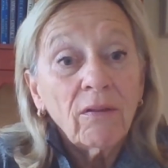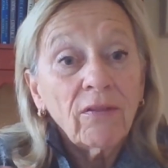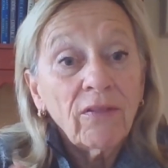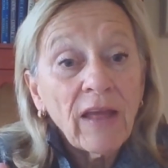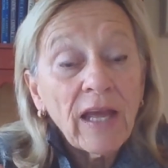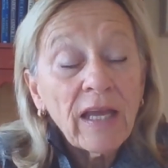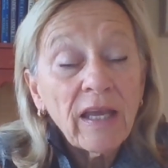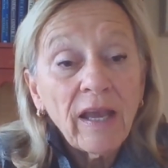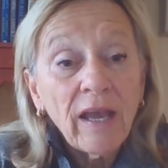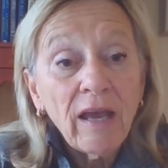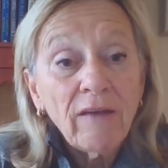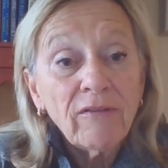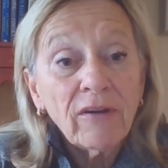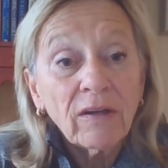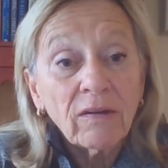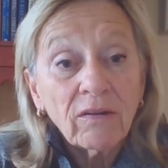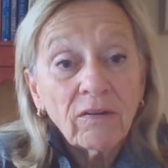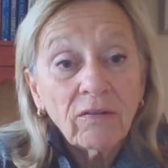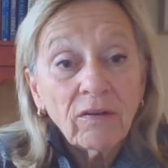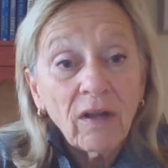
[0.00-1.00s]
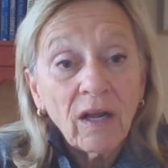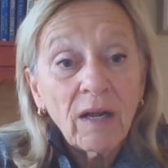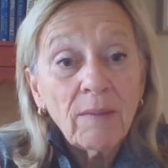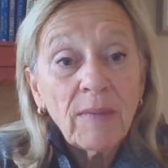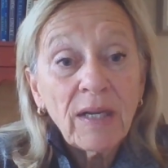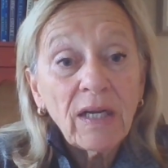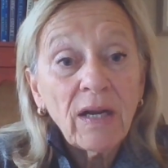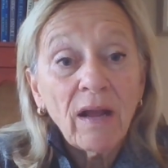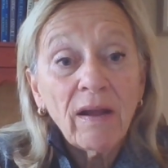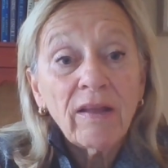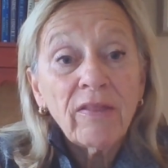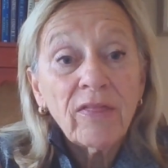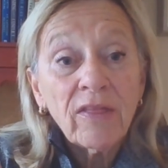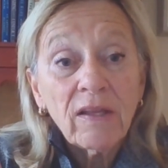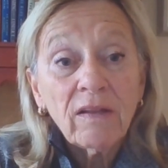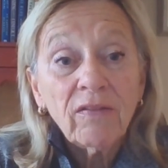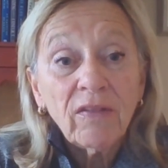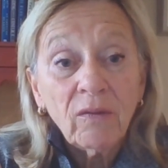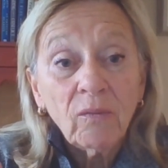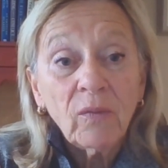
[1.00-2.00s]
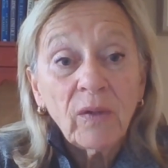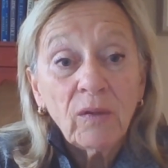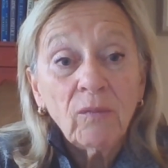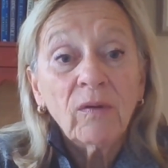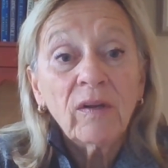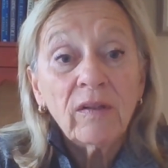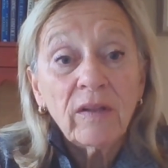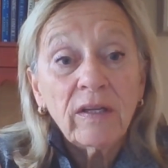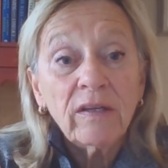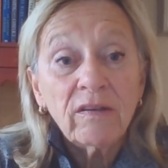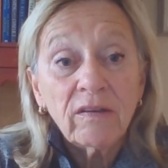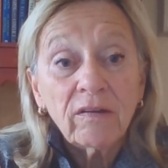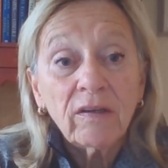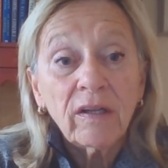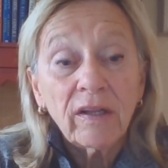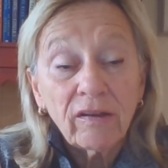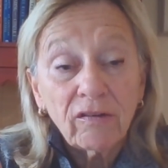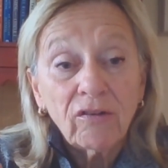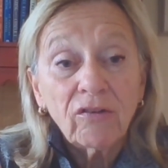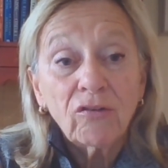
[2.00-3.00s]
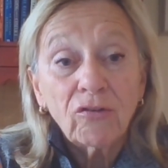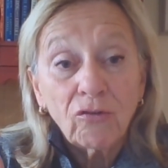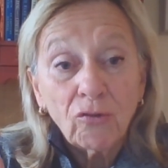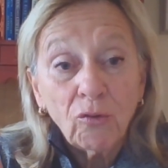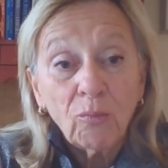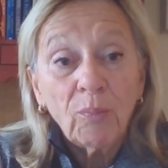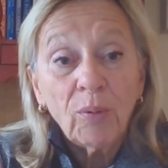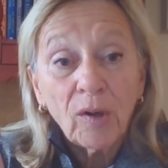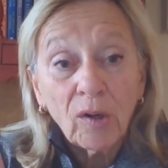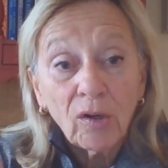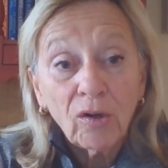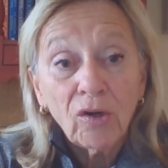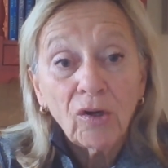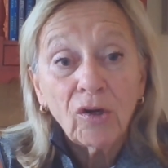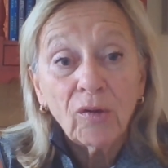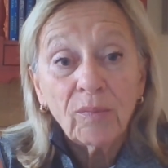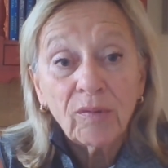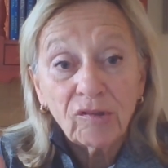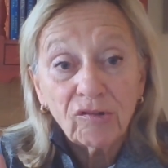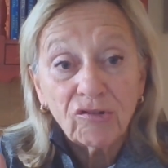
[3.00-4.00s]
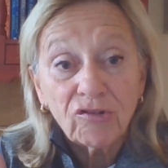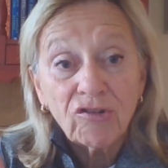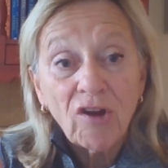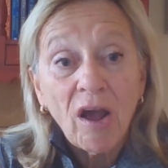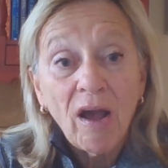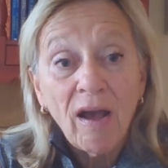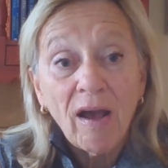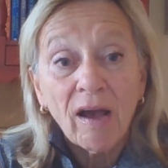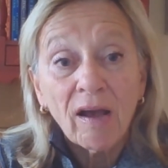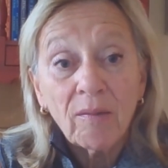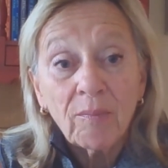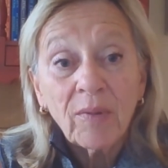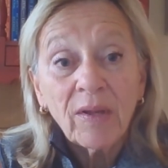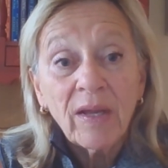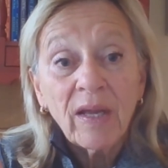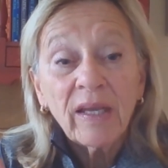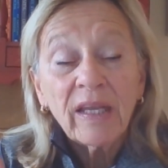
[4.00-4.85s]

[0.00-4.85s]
Thank heavens. I mean, I think that we really did a superb job